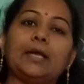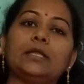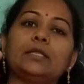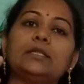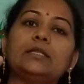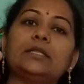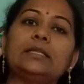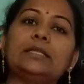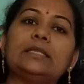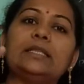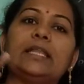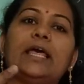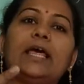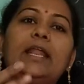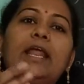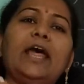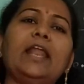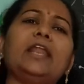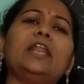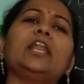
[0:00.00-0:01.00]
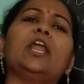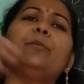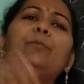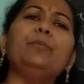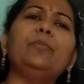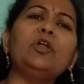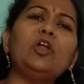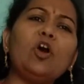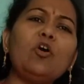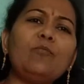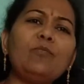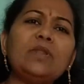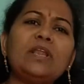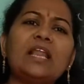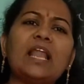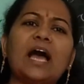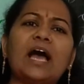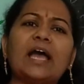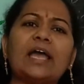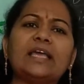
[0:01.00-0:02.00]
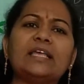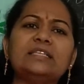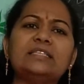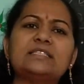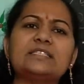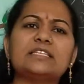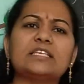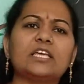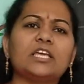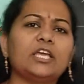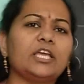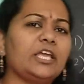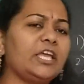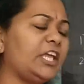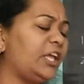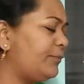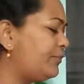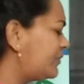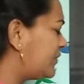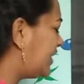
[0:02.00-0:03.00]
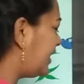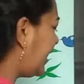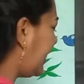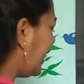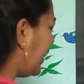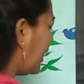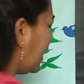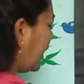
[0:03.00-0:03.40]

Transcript: There are number of lines if they are